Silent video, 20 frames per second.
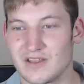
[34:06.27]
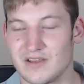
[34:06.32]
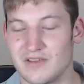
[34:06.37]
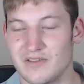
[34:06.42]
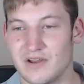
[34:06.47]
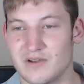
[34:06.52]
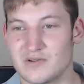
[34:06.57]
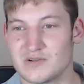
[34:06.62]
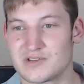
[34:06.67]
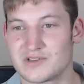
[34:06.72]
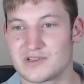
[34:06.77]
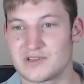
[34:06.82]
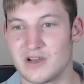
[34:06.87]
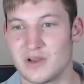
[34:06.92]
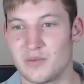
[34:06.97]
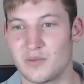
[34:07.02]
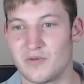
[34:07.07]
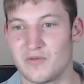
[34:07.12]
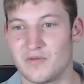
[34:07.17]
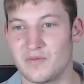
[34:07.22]
those
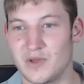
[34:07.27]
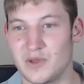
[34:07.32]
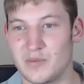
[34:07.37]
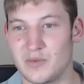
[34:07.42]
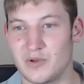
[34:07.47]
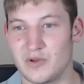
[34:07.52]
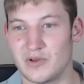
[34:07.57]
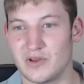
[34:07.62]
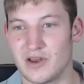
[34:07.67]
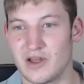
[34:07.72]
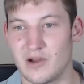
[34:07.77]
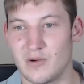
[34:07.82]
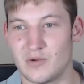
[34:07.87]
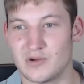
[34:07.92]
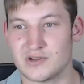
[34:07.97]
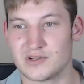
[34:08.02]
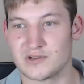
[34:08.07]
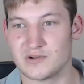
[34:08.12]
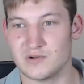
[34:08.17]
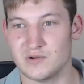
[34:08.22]
type of people in our
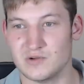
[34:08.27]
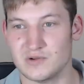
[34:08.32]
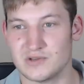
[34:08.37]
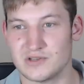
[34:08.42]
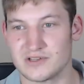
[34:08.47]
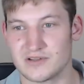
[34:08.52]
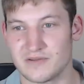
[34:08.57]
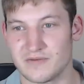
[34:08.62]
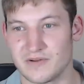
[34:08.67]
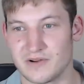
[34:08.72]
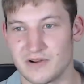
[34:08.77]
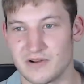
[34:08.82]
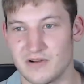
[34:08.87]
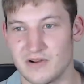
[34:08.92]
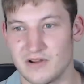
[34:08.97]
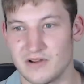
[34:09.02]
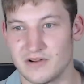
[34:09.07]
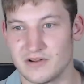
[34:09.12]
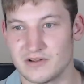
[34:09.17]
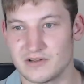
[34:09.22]
schools as
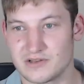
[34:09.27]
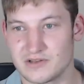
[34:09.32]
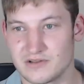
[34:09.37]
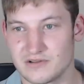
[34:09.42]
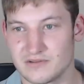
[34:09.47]
Afrikaners.